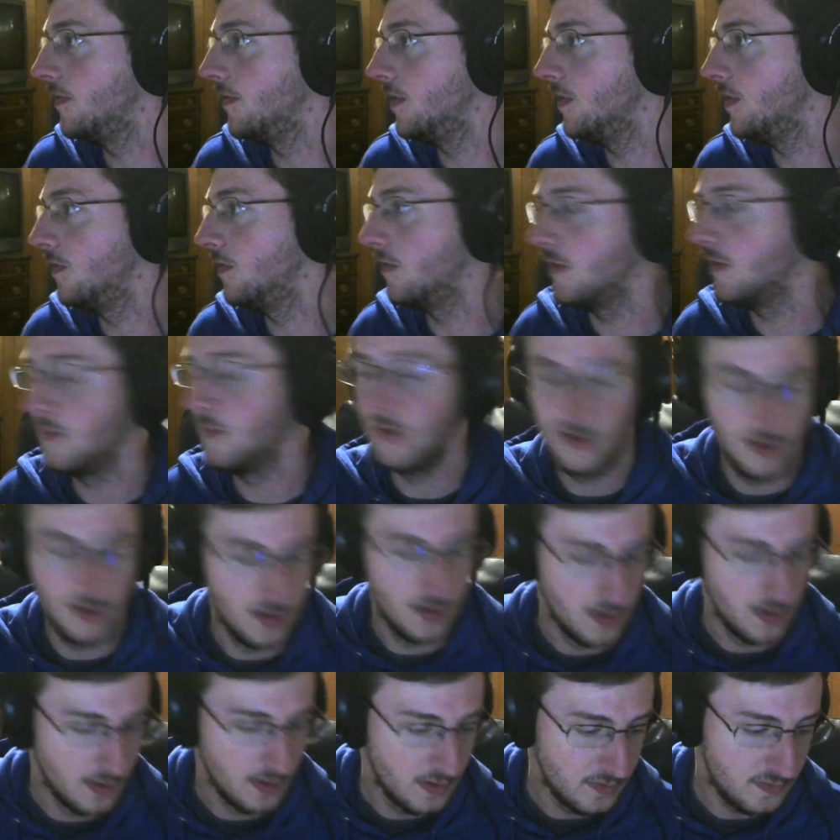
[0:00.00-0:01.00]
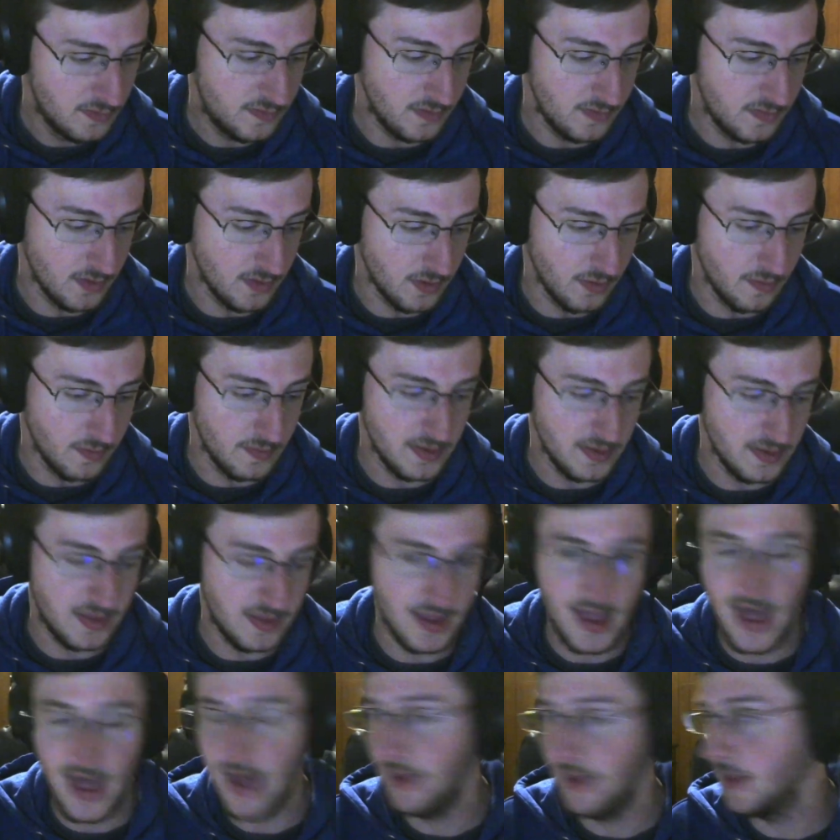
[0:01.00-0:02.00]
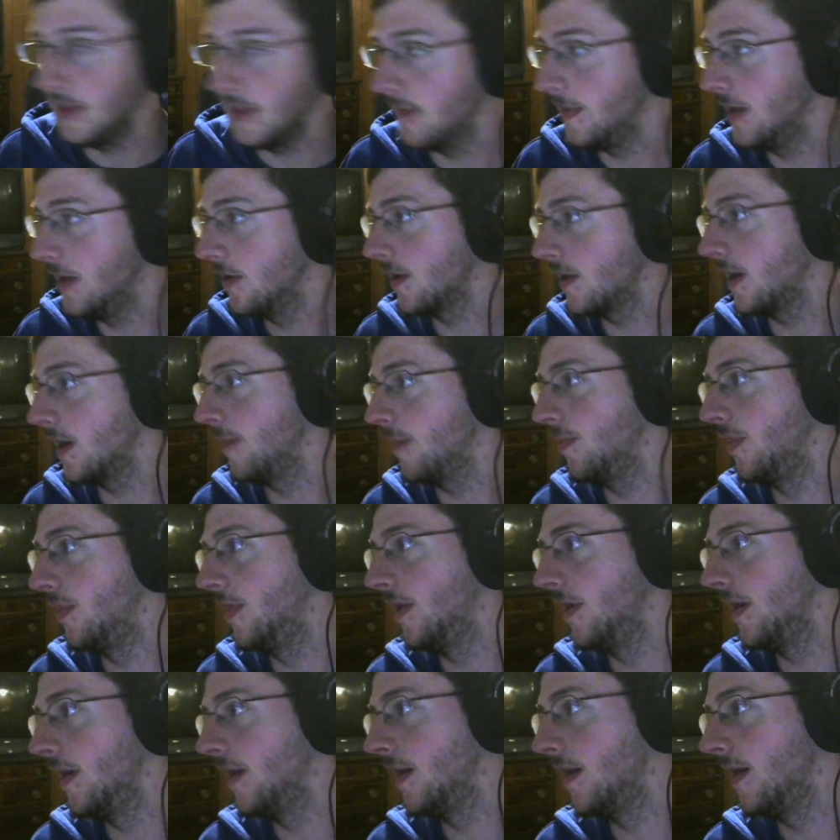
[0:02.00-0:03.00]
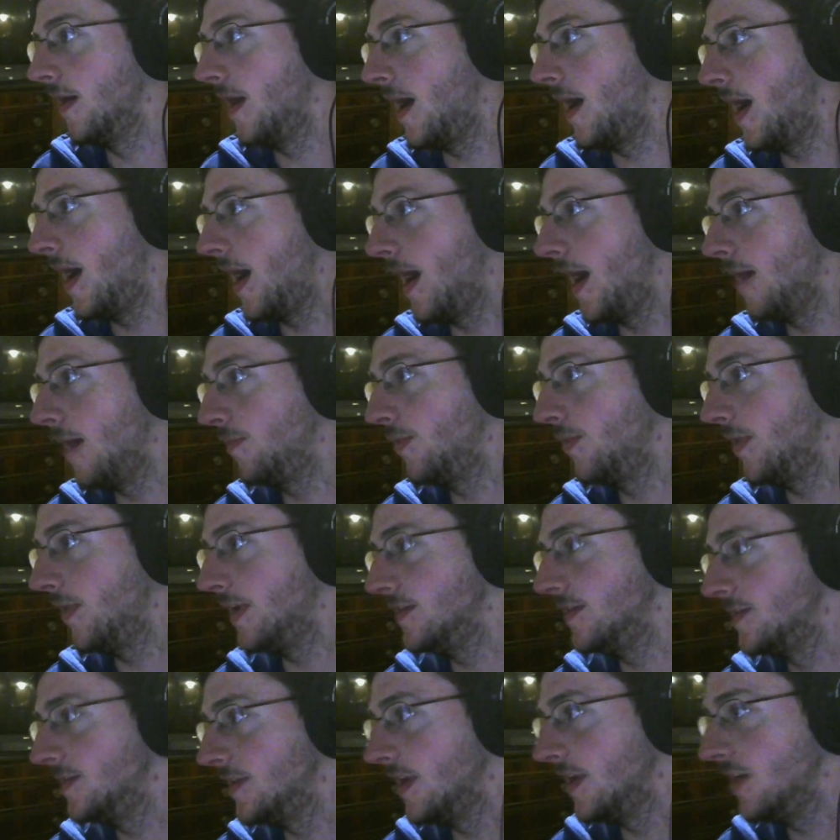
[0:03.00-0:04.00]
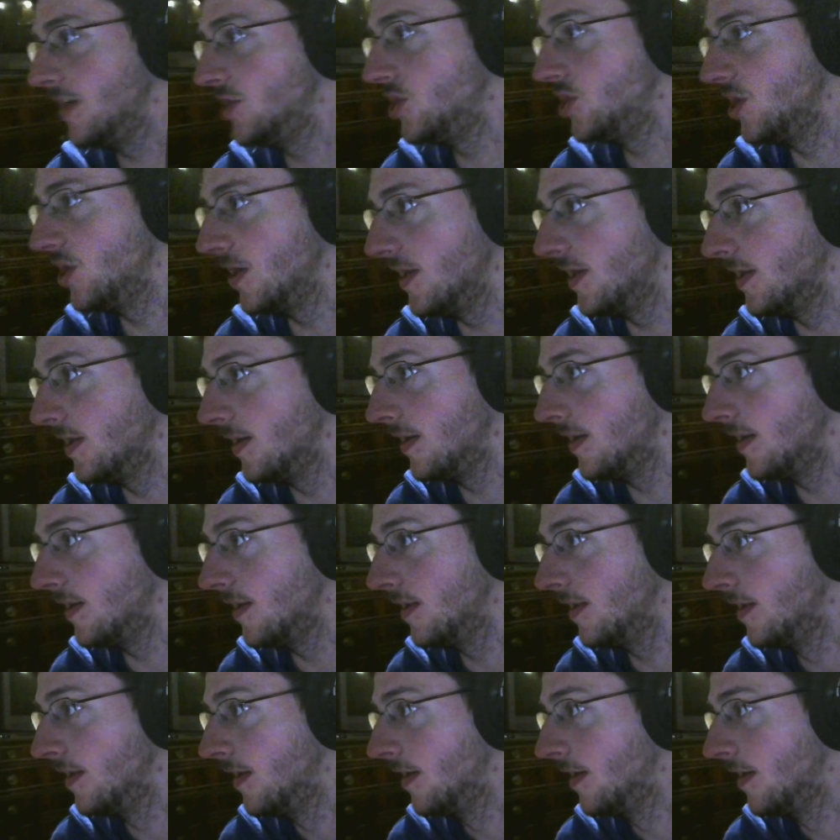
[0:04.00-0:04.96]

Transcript: YouTube. So with that, let me hook up the hot PlayStation